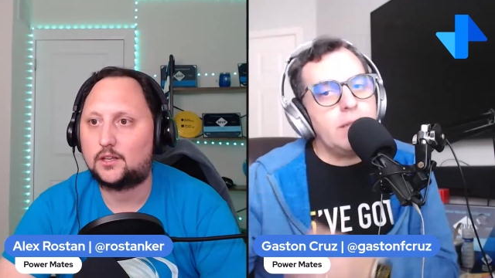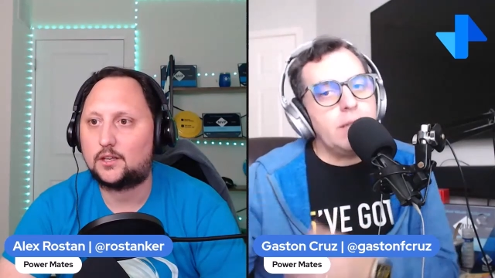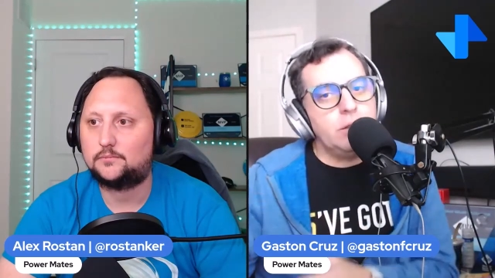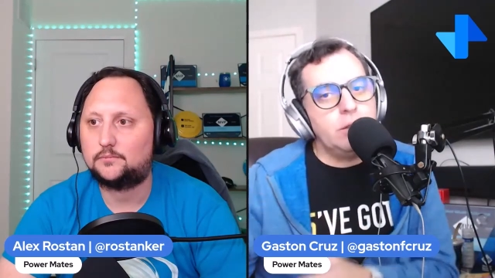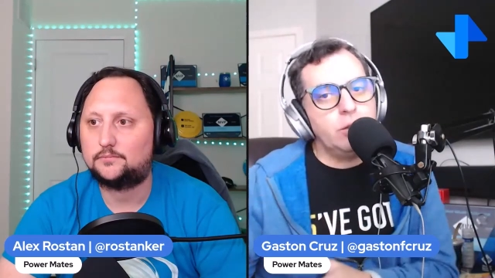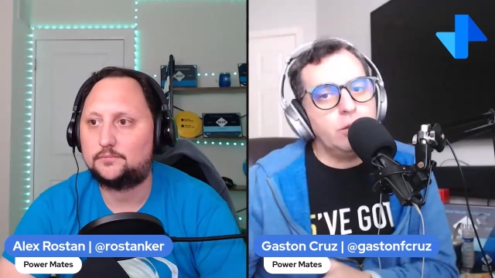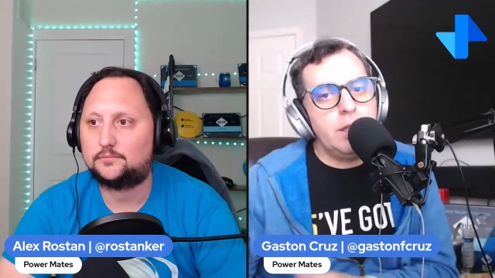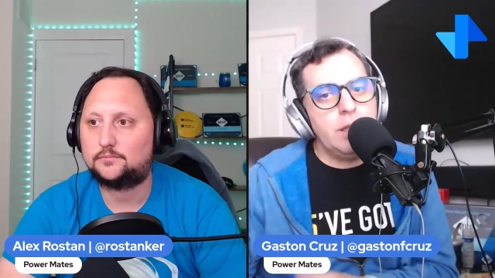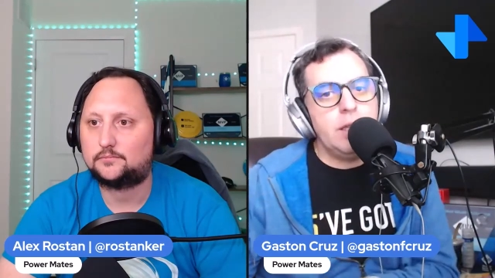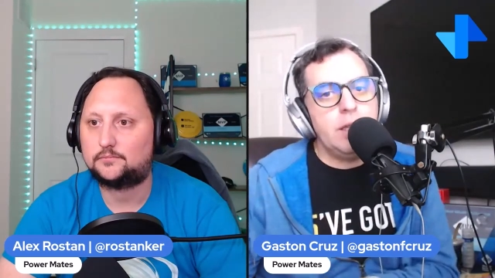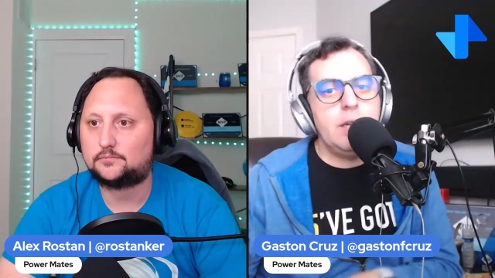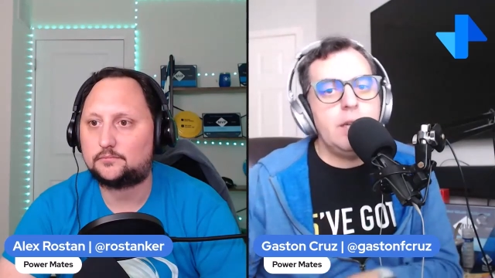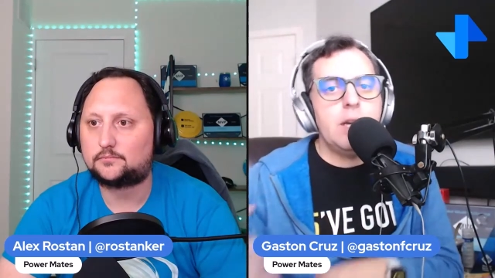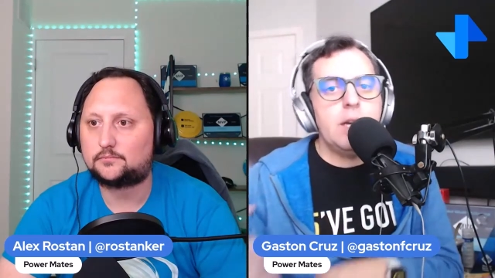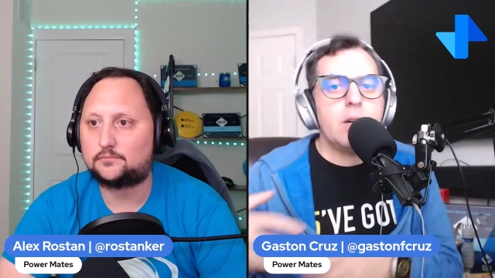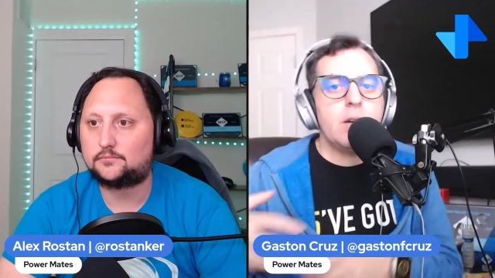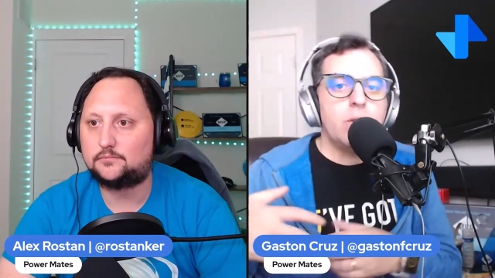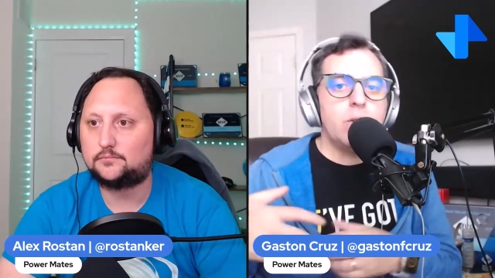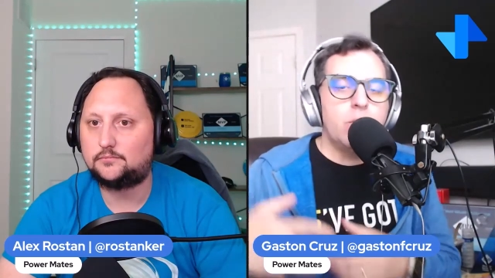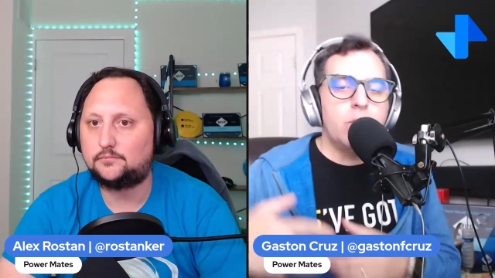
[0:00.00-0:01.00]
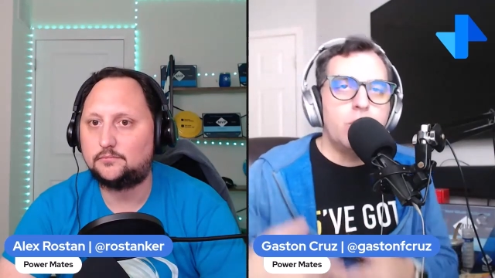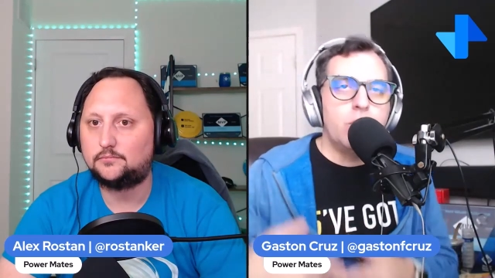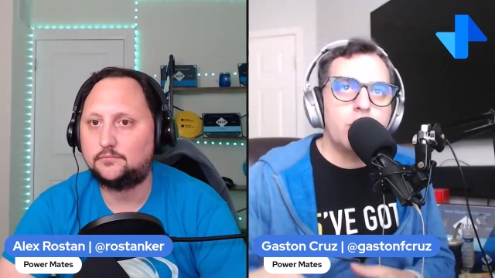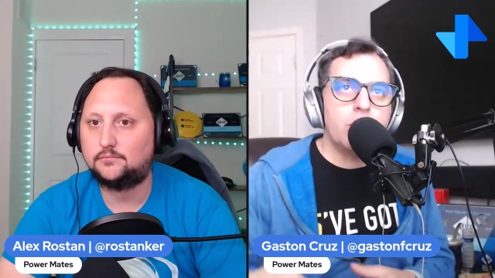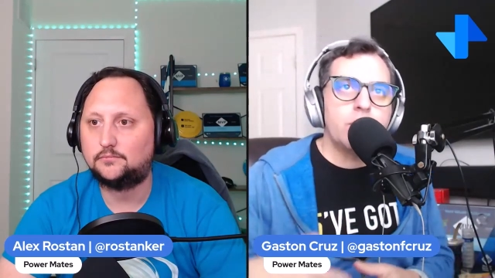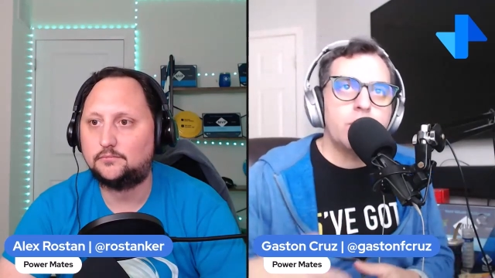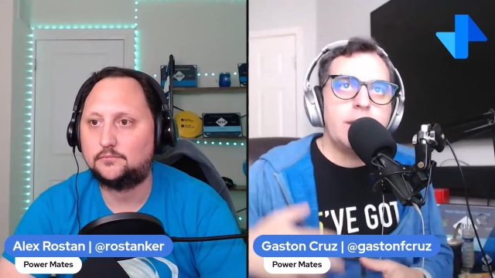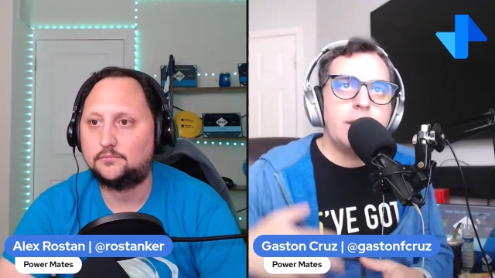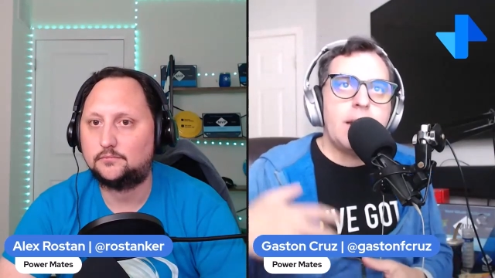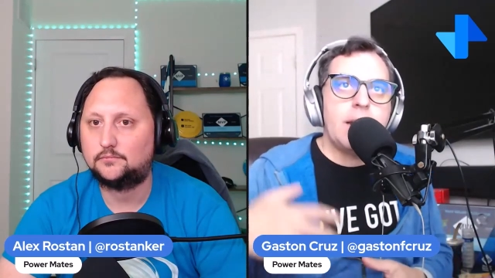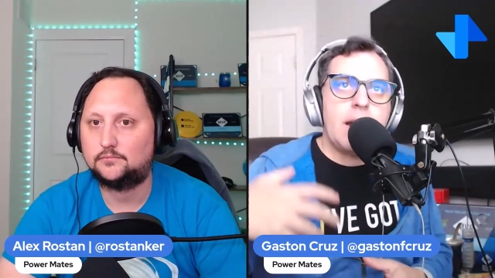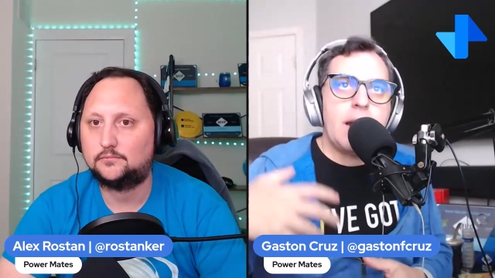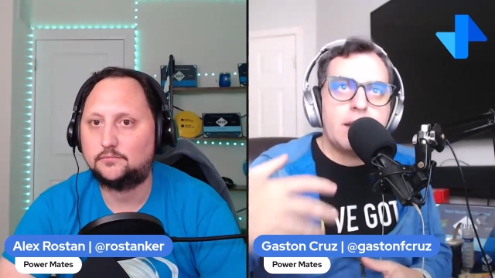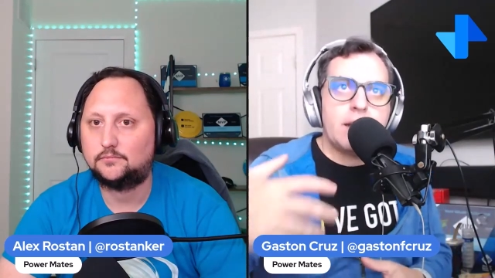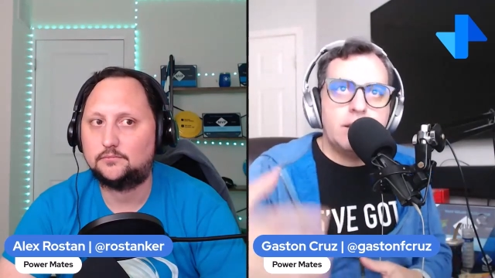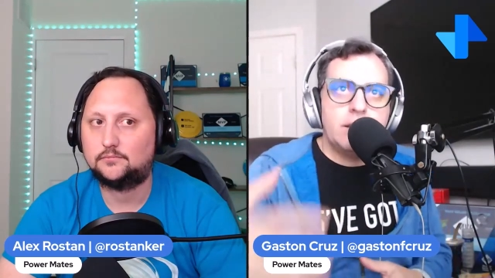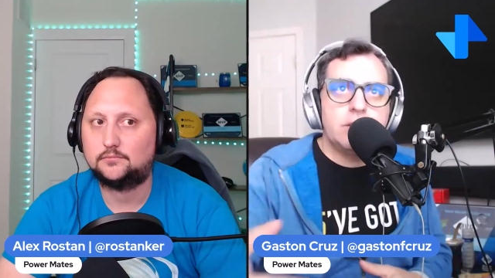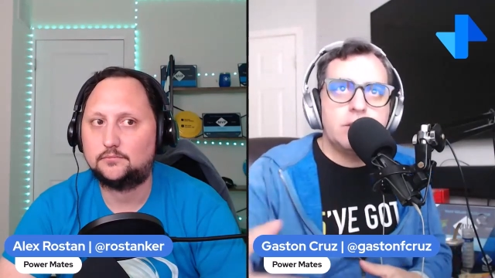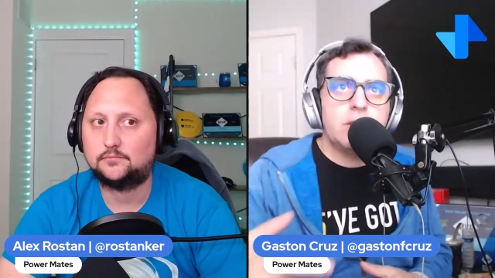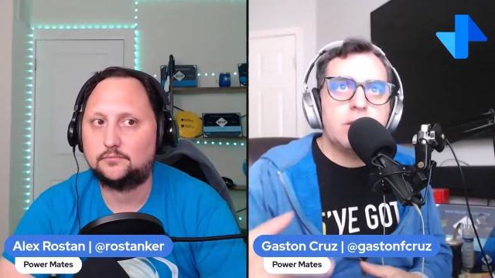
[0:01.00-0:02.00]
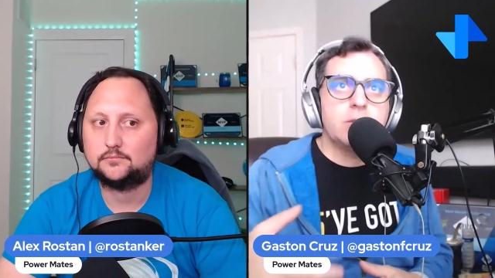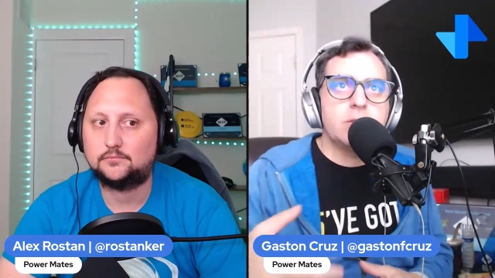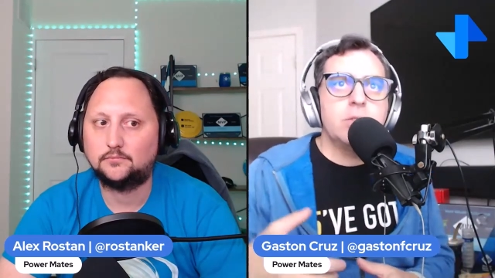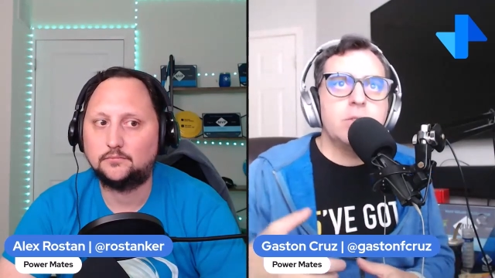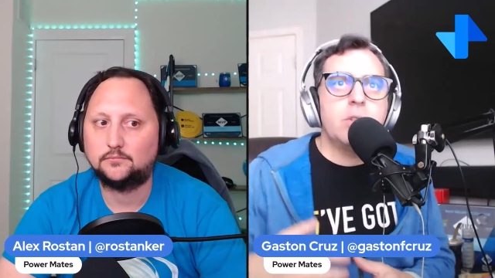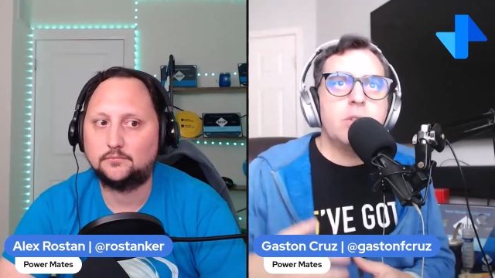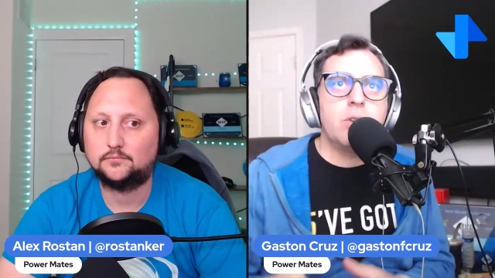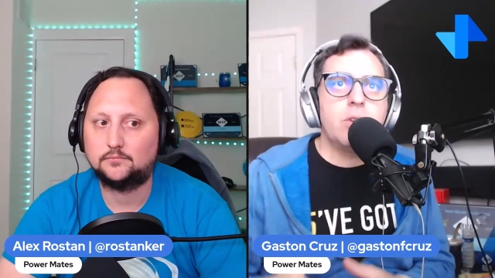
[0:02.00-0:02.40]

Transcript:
Speaker 1: engineer or data architecture